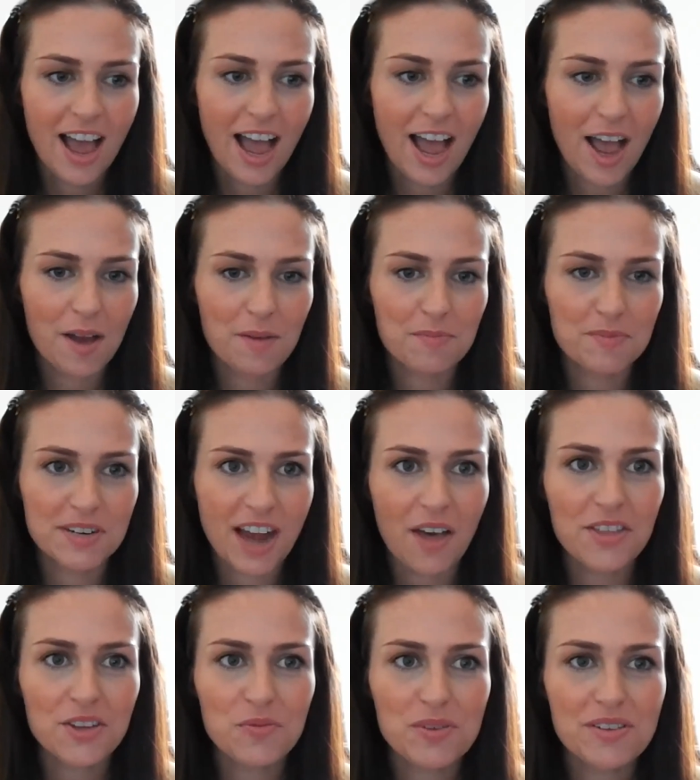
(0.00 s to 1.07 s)
Now
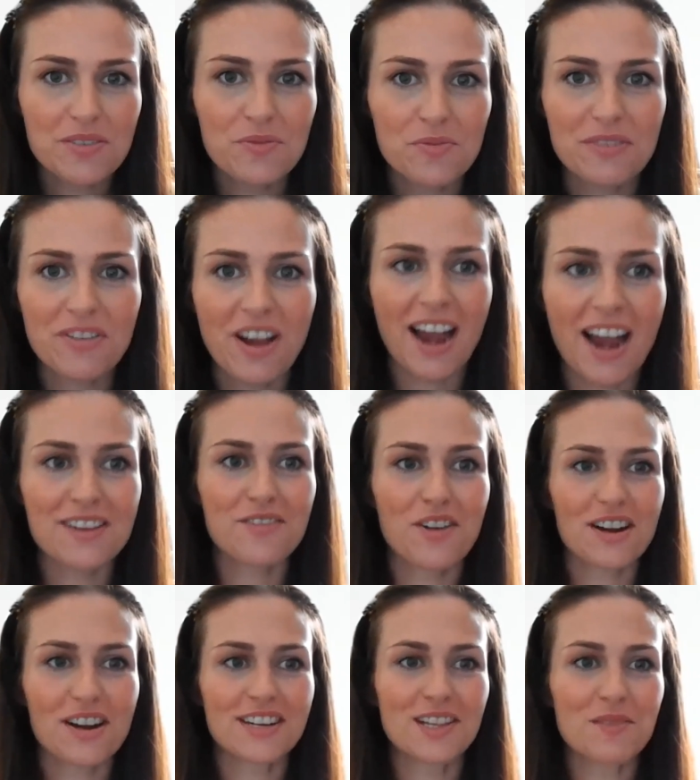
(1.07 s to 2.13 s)
that we've kind of
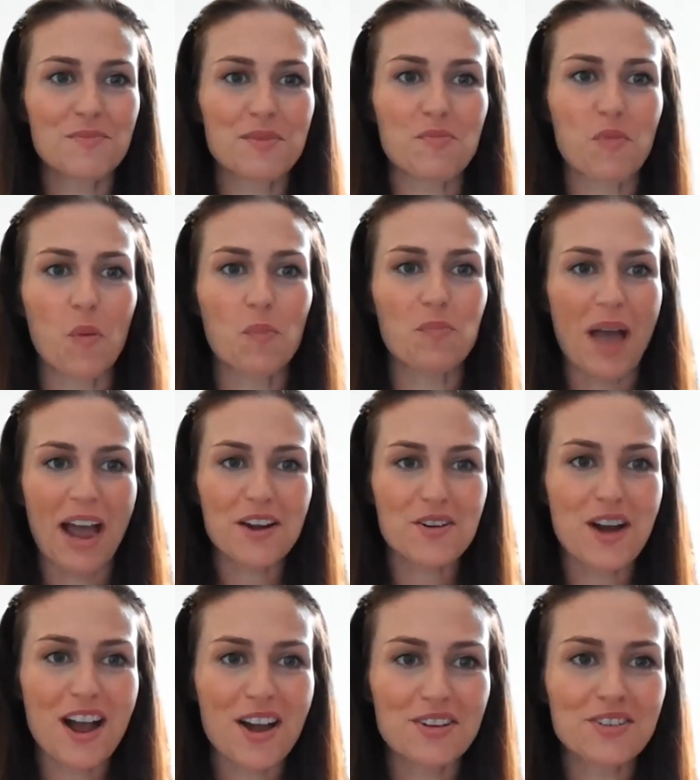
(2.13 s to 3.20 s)
got a little bit more
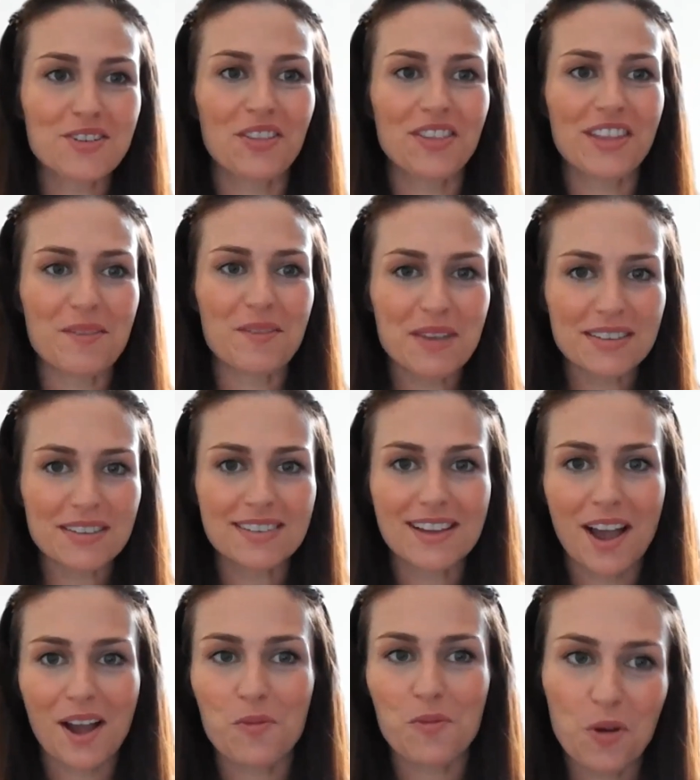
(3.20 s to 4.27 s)
background on the
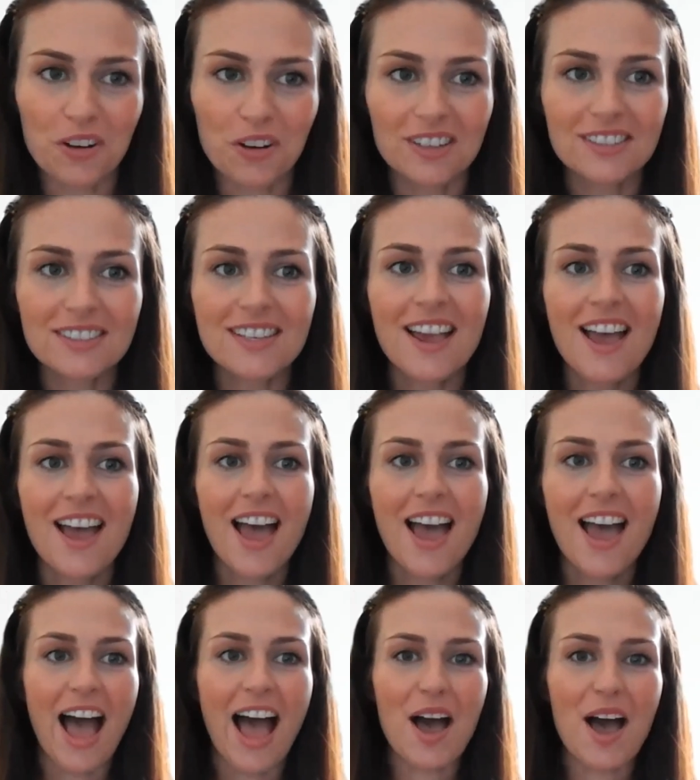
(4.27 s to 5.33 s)
MSCI World,
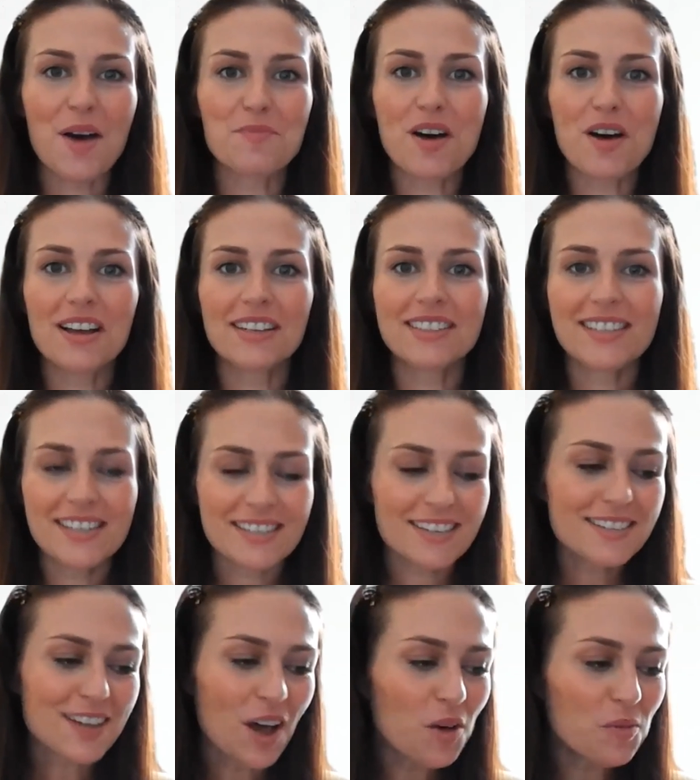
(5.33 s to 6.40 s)
Teaser,
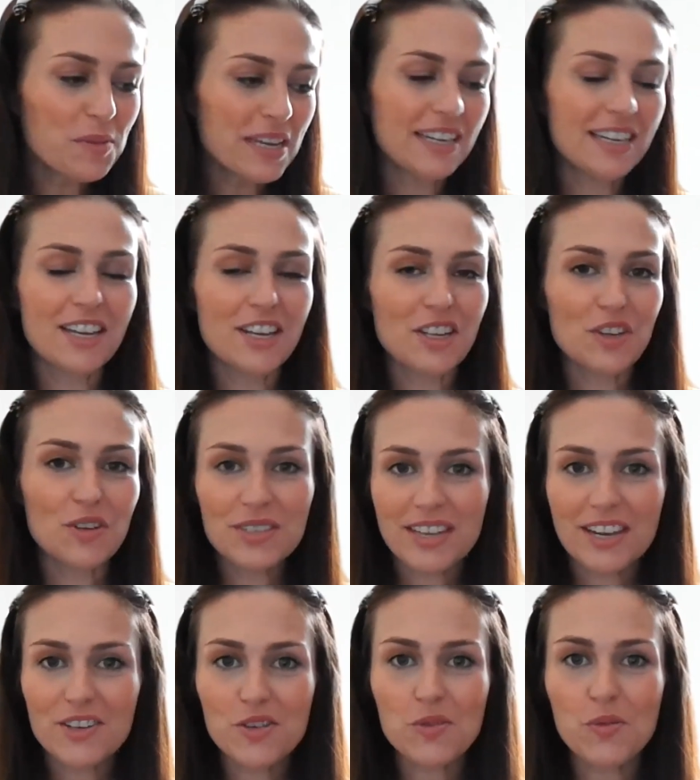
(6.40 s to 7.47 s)
tell me, you
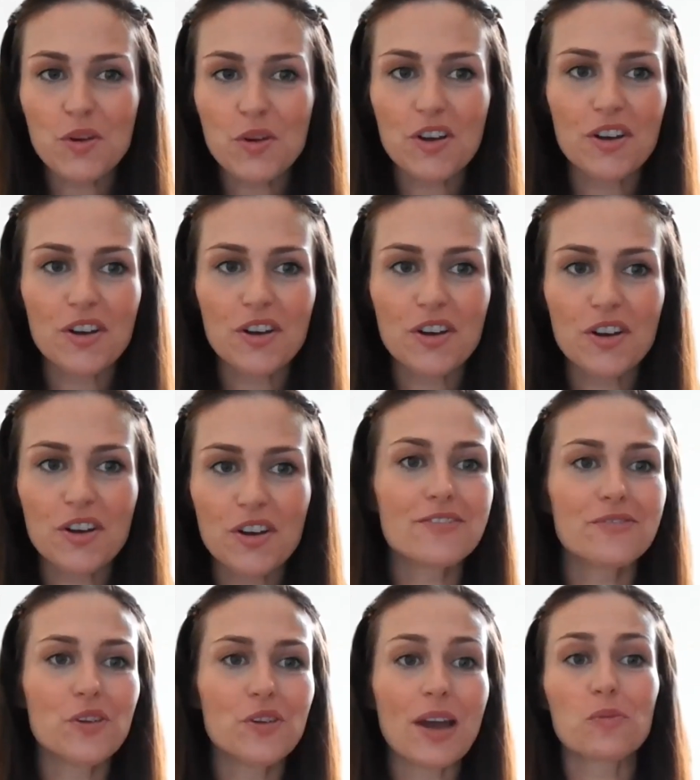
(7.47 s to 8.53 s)
said you
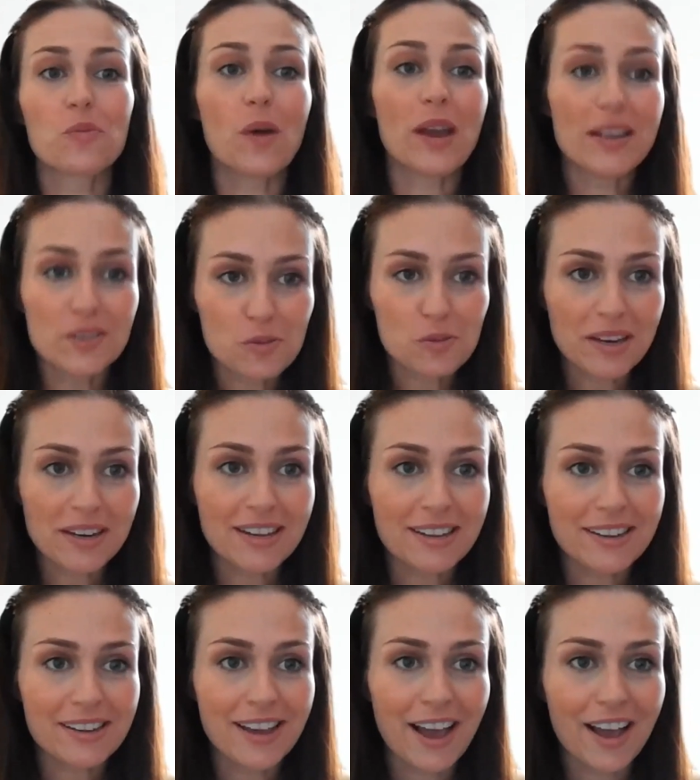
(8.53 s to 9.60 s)
had way too
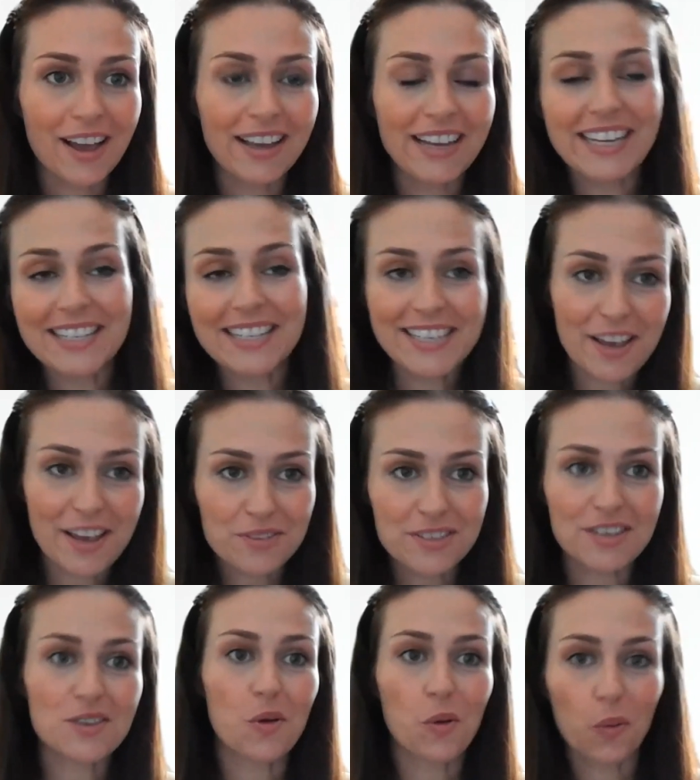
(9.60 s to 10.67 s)
many ETFs
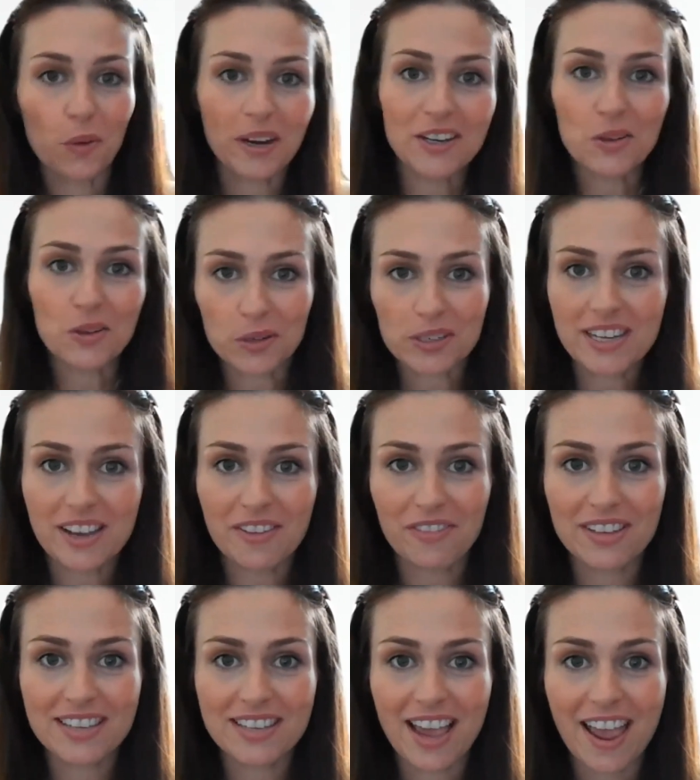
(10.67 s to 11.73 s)
in your
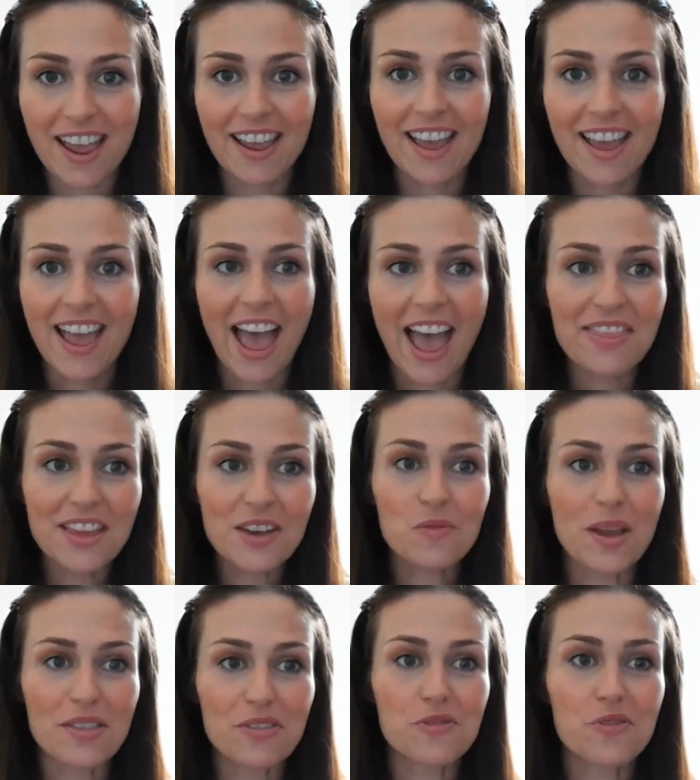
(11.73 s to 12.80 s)
TFSA, and then
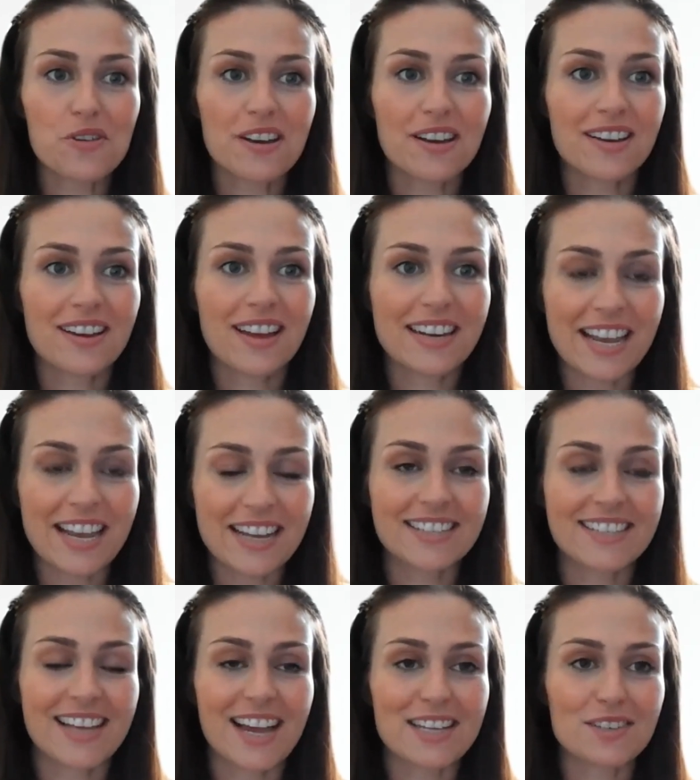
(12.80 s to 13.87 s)
went through an
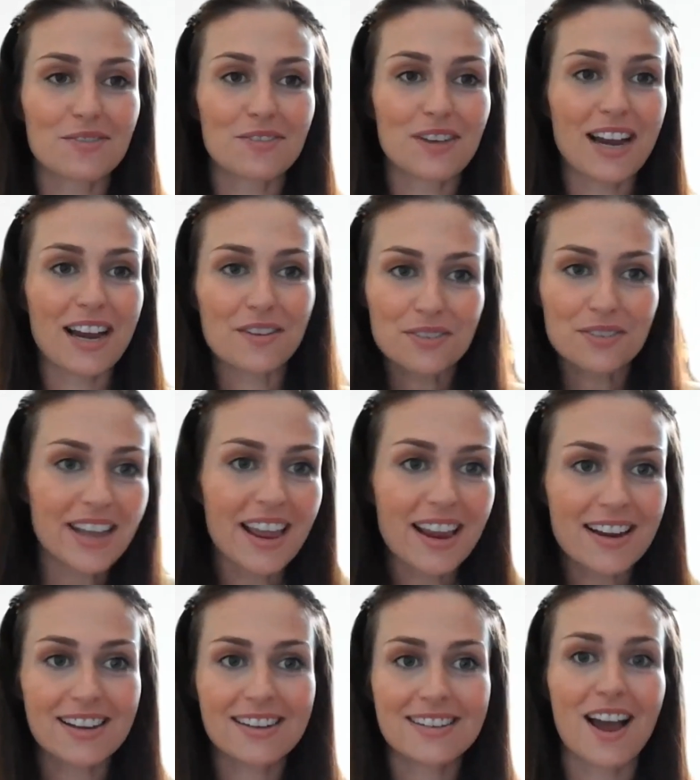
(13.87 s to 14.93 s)
exercise of kind of
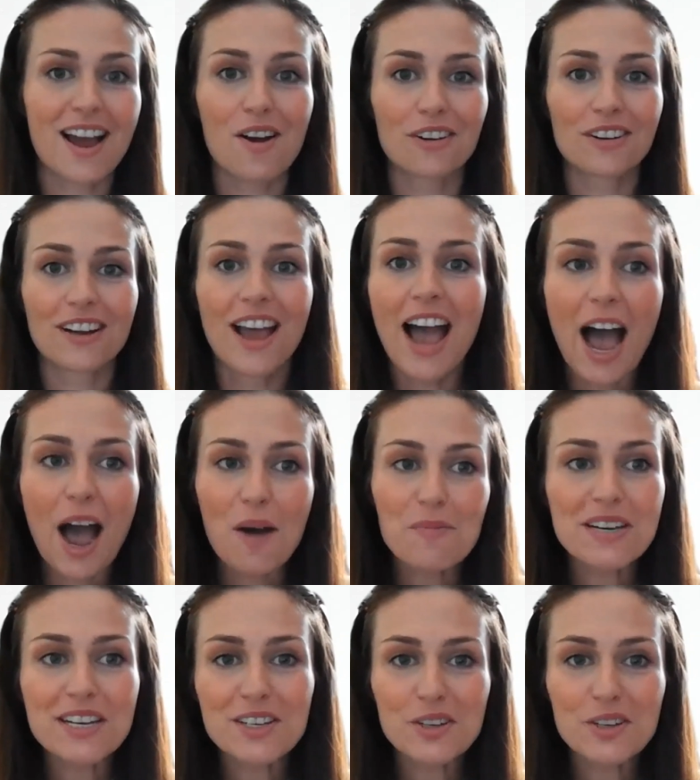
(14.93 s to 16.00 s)
scaling down. How
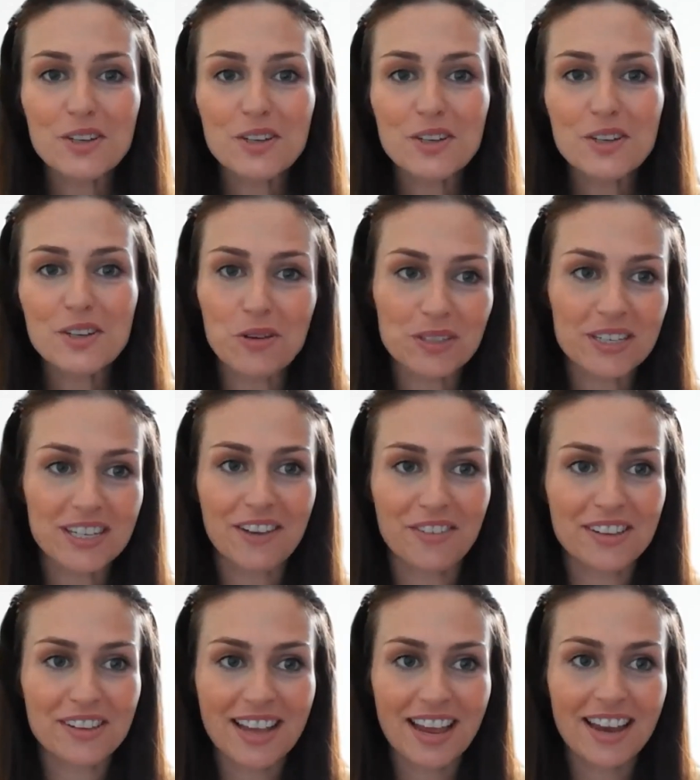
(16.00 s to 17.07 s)
many do you have in your
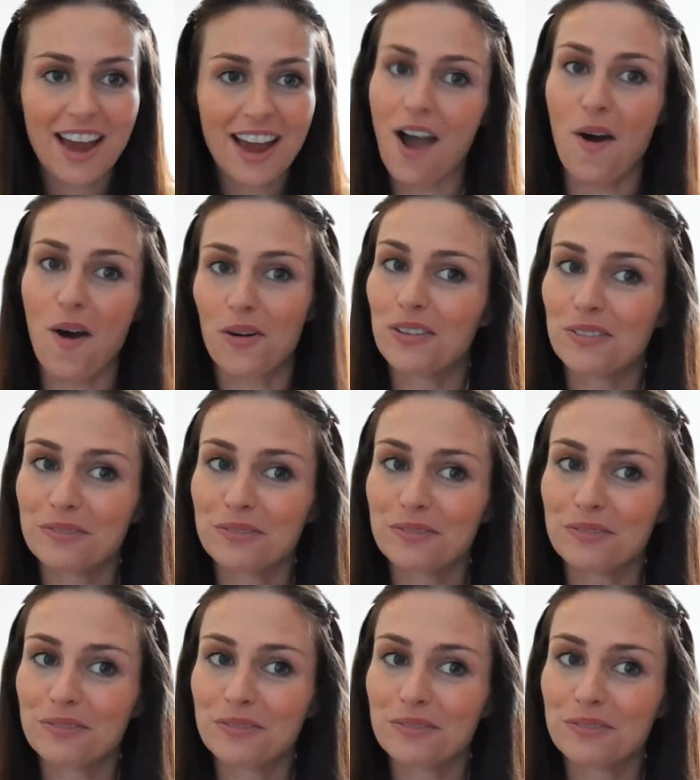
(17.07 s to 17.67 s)
TFSA now?